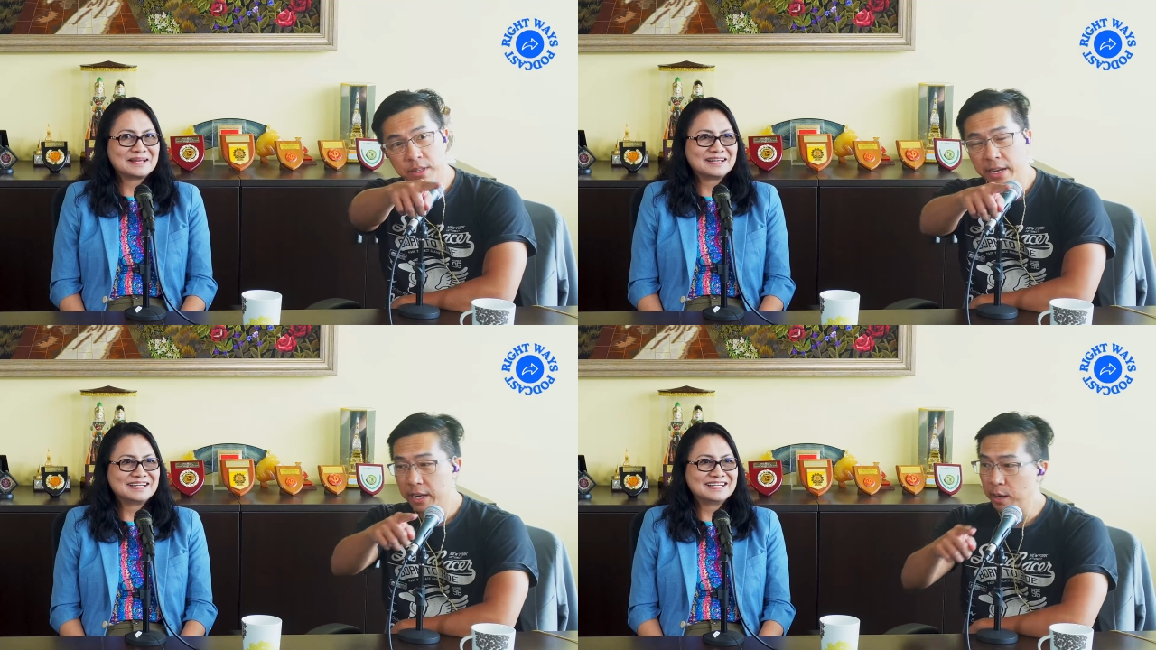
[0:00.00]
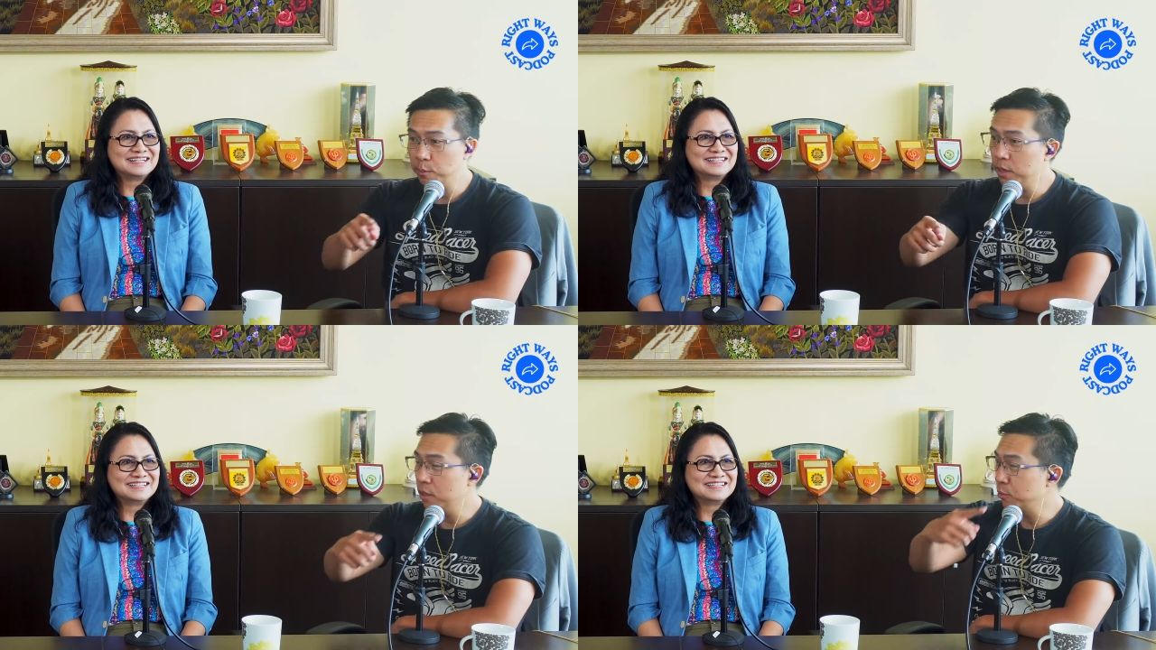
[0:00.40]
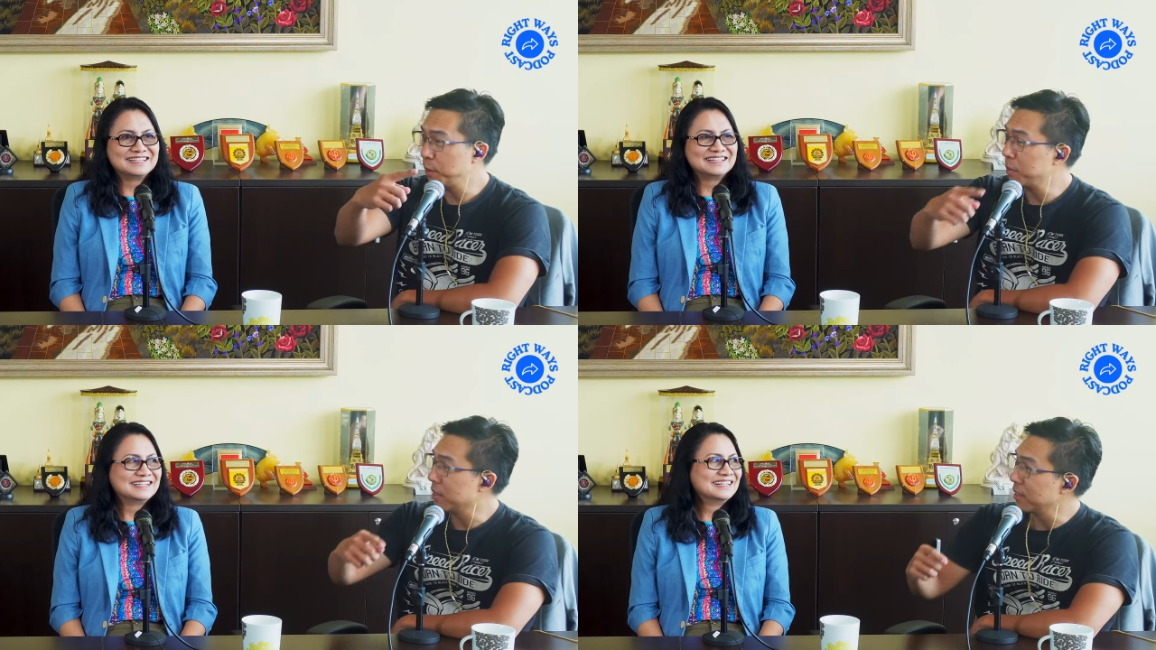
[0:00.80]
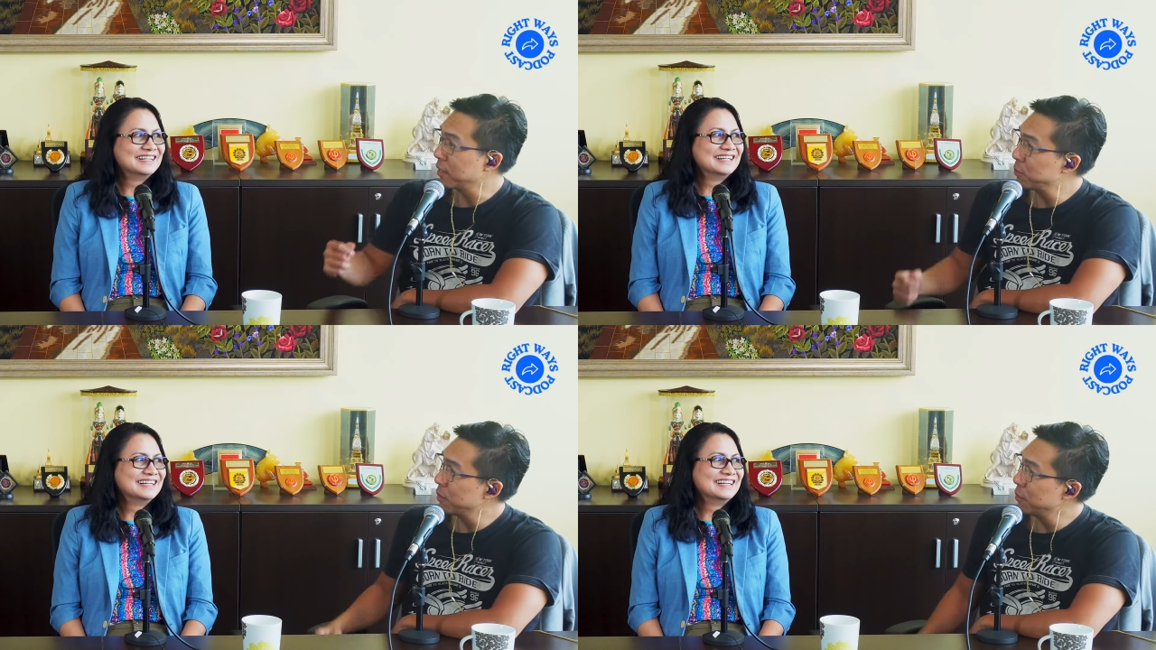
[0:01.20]
Speaker 1: and that camera. How do people
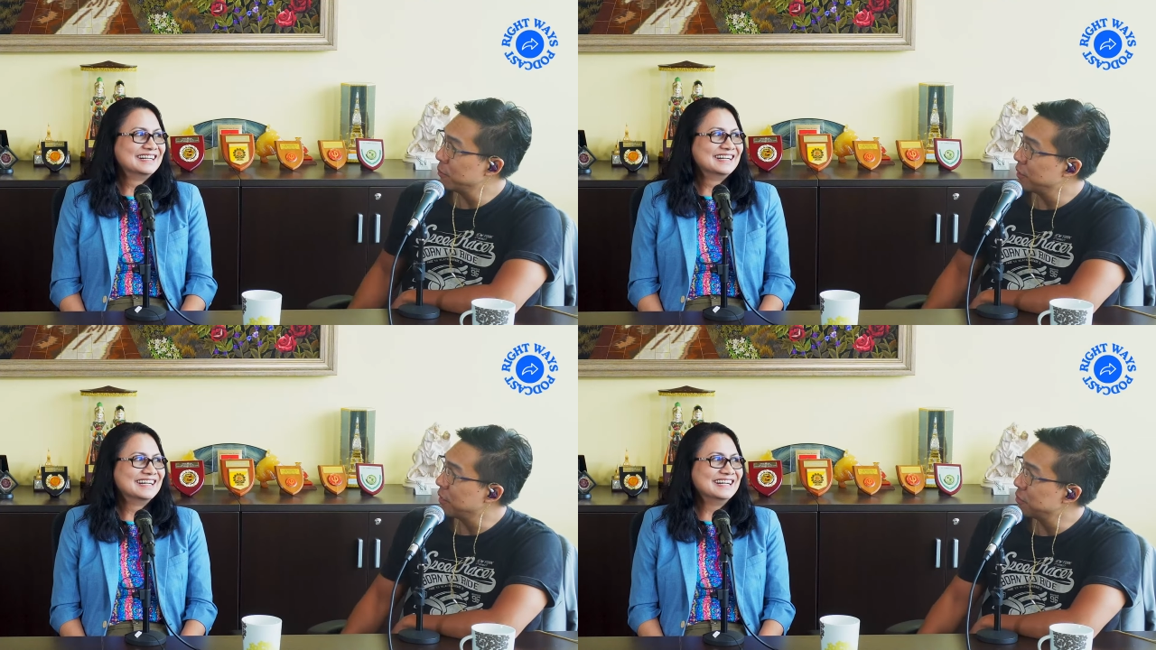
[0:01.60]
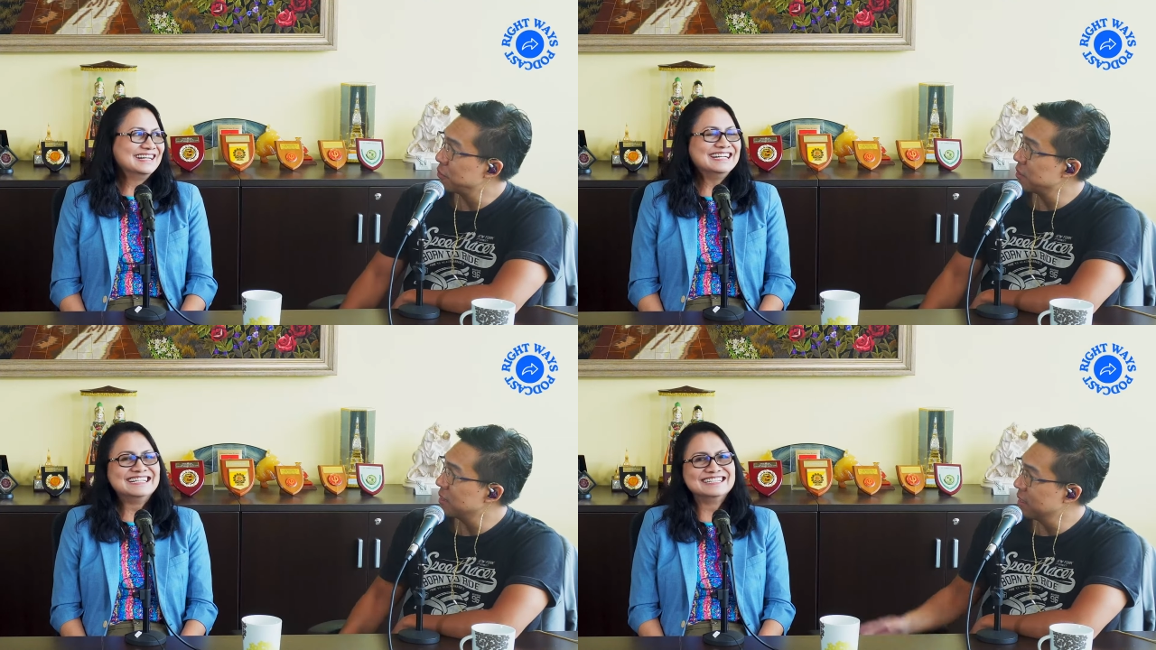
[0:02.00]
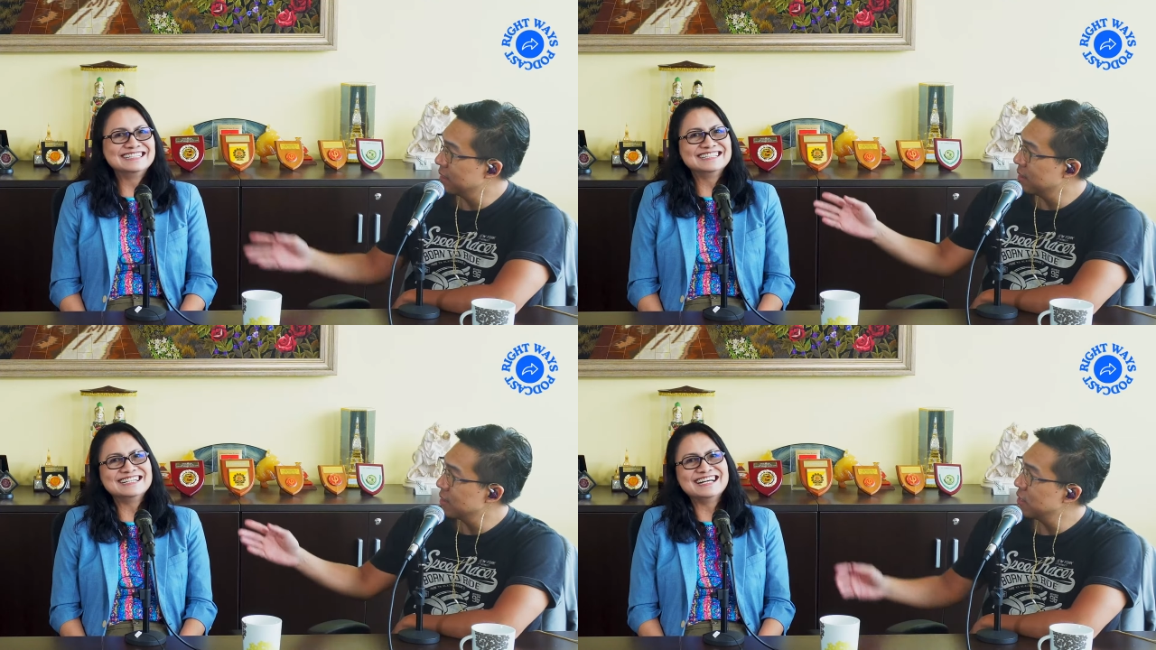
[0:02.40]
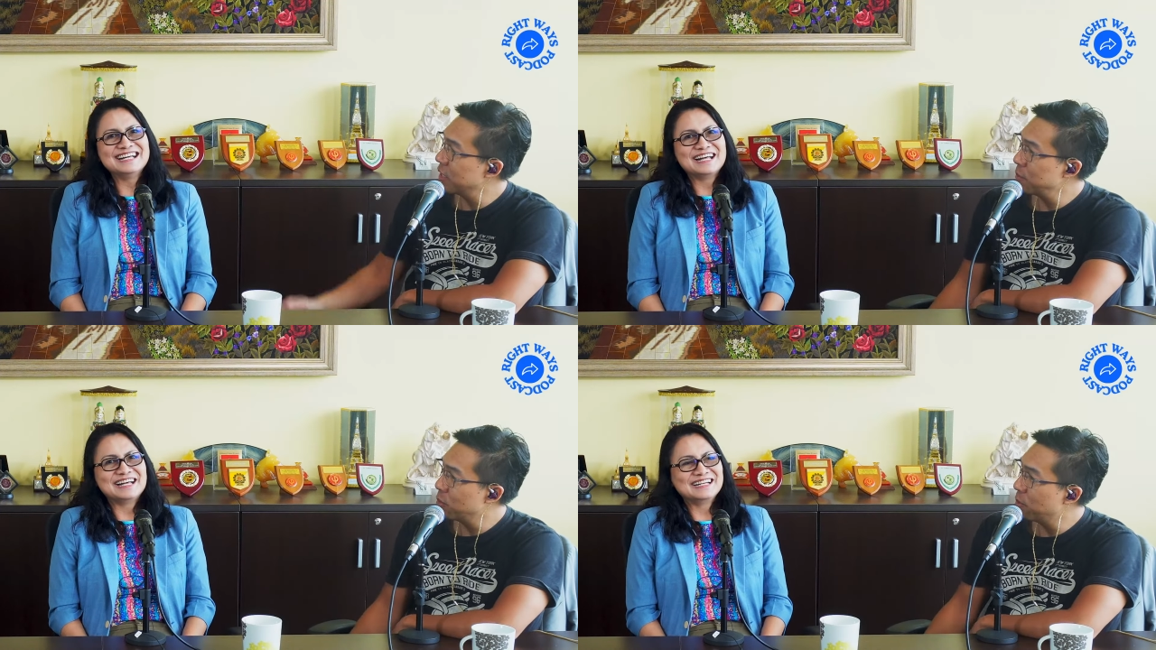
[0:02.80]
connect with you if they're interested in uh,
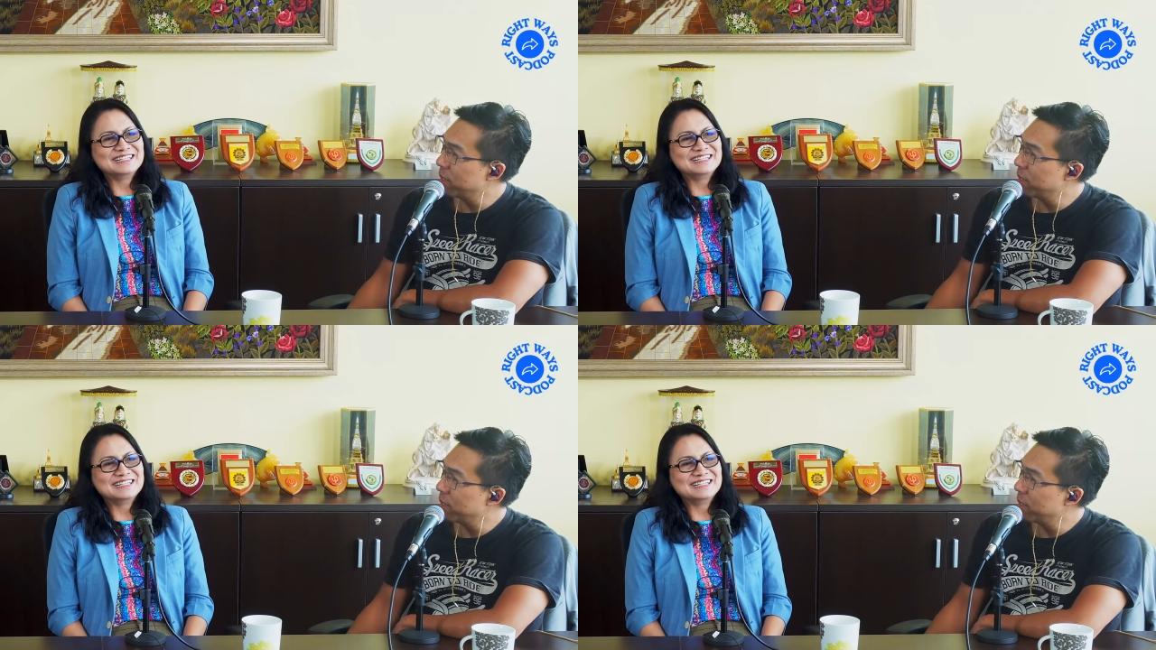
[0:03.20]
seeking more